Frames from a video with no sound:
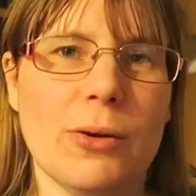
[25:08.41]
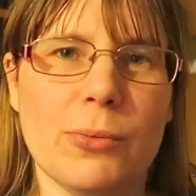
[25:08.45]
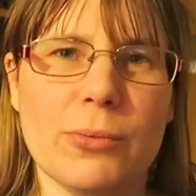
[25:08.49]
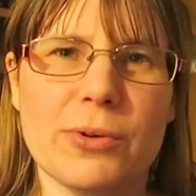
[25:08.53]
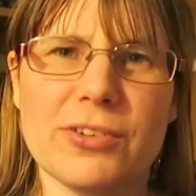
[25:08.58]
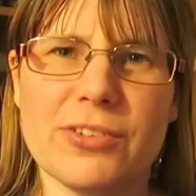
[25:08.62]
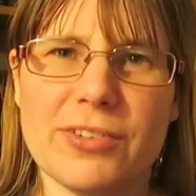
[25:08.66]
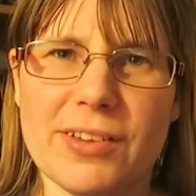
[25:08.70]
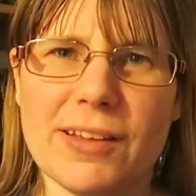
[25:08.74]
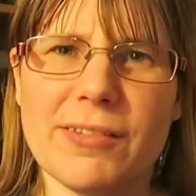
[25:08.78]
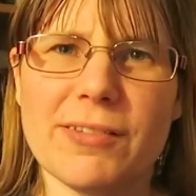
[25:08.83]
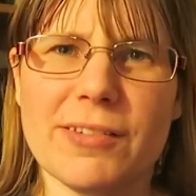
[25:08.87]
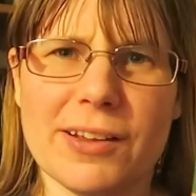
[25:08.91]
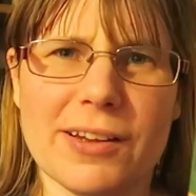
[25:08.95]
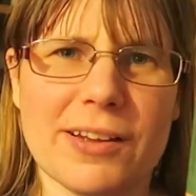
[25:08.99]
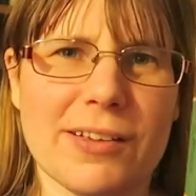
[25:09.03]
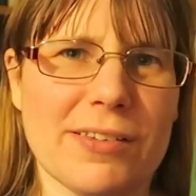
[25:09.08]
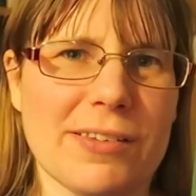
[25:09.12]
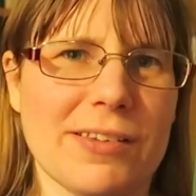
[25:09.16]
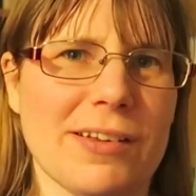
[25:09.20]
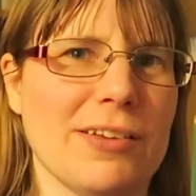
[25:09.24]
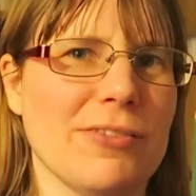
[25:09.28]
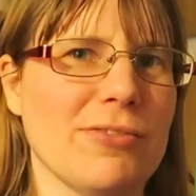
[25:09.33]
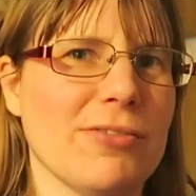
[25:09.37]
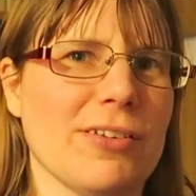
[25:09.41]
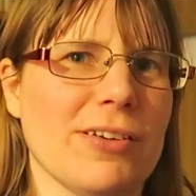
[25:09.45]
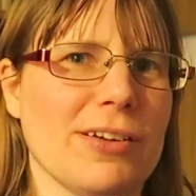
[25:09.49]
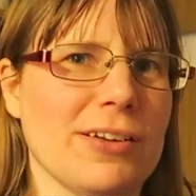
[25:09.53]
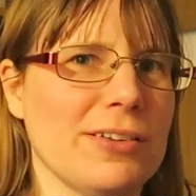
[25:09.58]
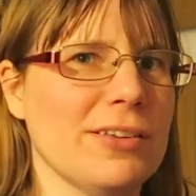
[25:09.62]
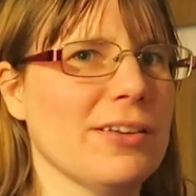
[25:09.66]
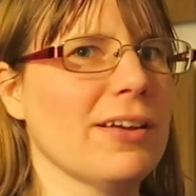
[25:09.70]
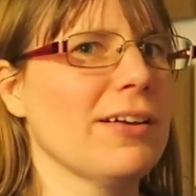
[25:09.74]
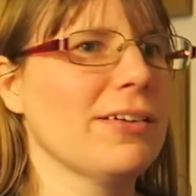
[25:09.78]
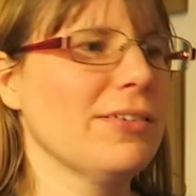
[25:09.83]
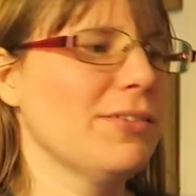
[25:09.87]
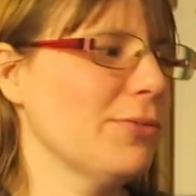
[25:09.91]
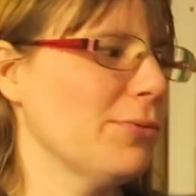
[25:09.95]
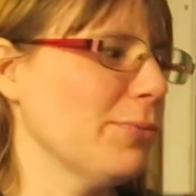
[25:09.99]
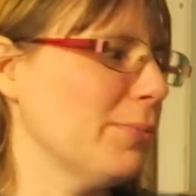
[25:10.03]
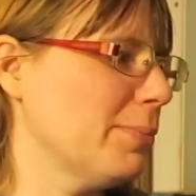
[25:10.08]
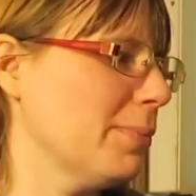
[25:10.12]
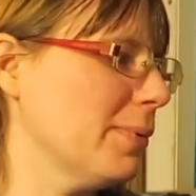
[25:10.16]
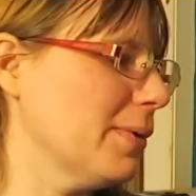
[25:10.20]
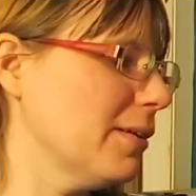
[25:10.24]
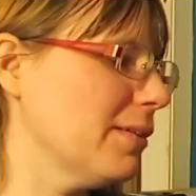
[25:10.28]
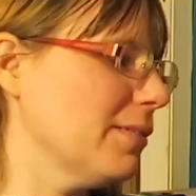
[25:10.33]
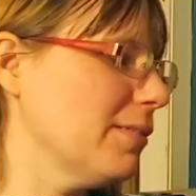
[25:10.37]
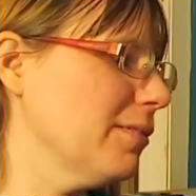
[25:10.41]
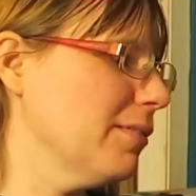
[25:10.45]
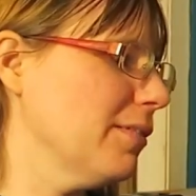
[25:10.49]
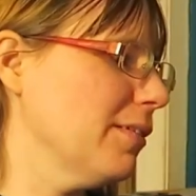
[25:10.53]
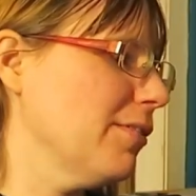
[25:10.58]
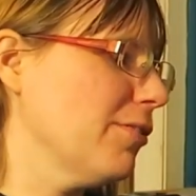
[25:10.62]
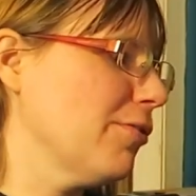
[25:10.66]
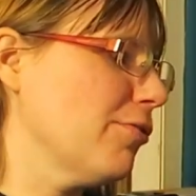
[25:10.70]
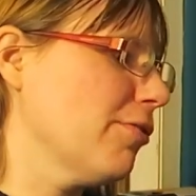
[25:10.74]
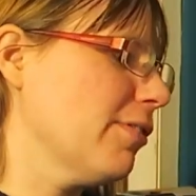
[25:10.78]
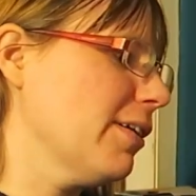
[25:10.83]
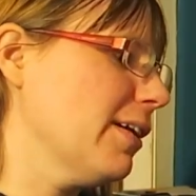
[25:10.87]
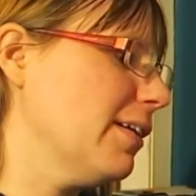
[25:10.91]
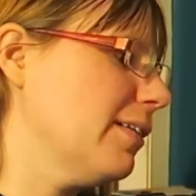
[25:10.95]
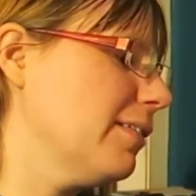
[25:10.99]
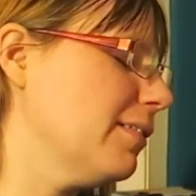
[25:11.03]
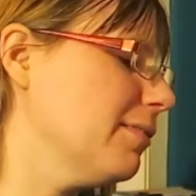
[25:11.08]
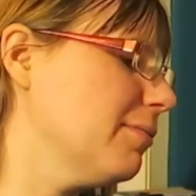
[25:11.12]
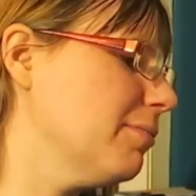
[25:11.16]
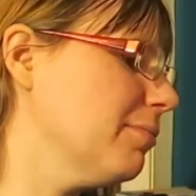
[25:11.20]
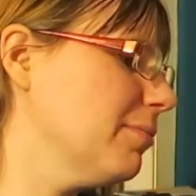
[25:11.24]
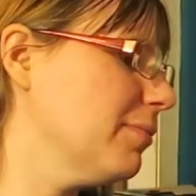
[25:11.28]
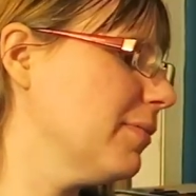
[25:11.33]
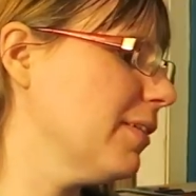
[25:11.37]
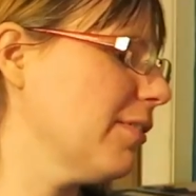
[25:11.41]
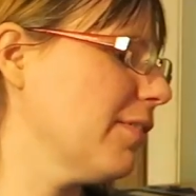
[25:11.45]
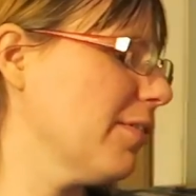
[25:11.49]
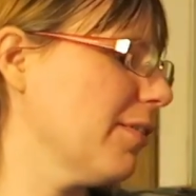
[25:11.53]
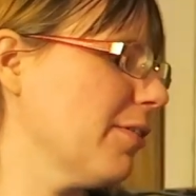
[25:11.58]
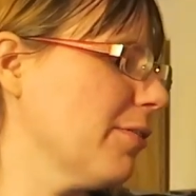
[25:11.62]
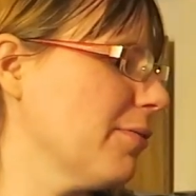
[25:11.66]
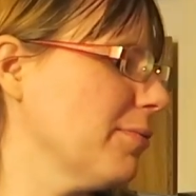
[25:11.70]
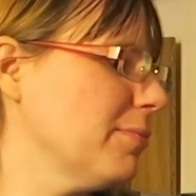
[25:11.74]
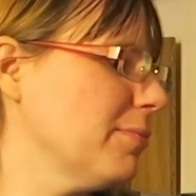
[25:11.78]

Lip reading: which sounds like a sci-fi title, but it's green, so